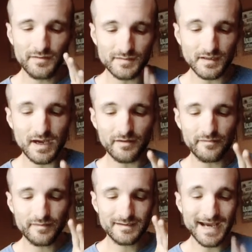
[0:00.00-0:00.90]
there's a lot
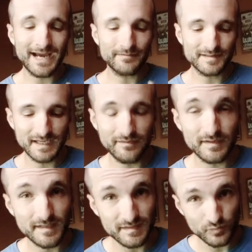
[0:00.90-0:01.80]
of time
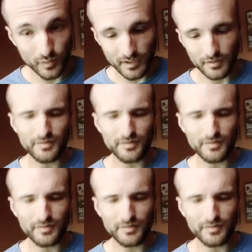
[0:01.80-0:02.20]
savings as well,